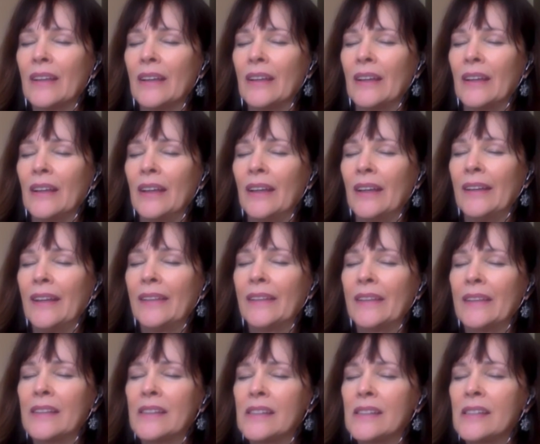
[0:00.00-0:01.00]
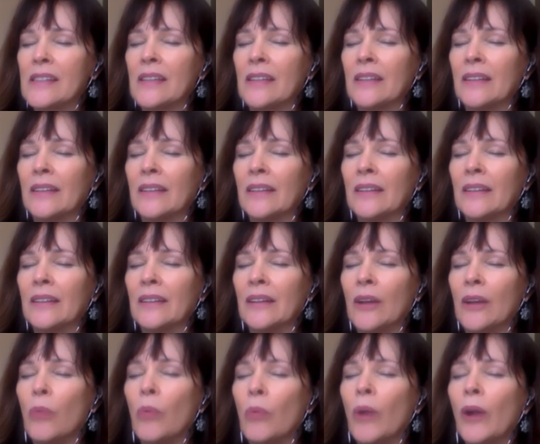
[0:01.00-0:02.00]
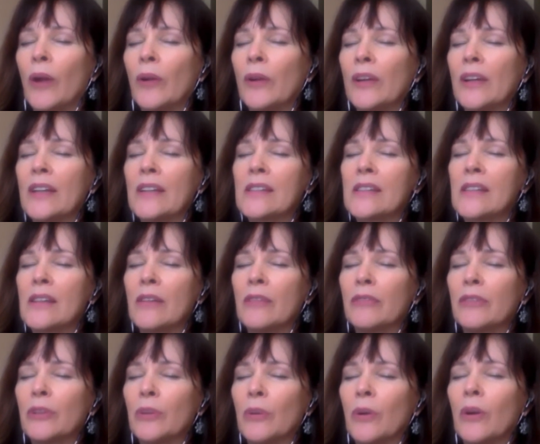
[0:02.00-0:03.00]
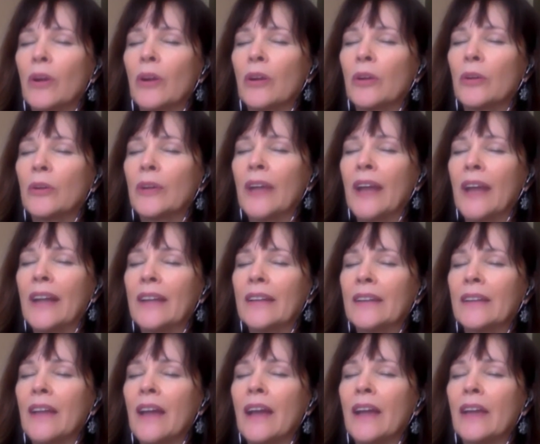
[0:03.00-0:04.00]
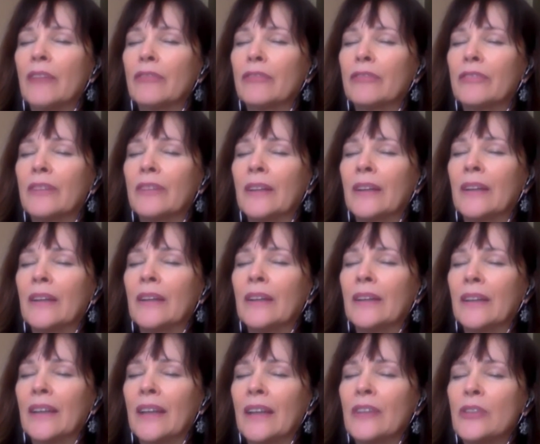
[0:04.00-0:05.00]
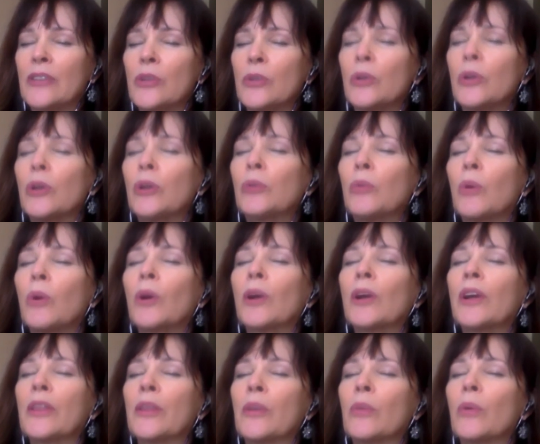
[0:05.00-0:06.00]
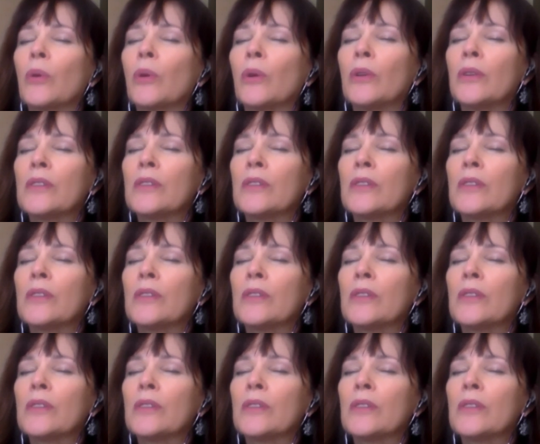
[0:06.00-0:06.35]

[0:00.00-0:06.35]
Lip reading: And that this awareness of your created life can do good work in the world.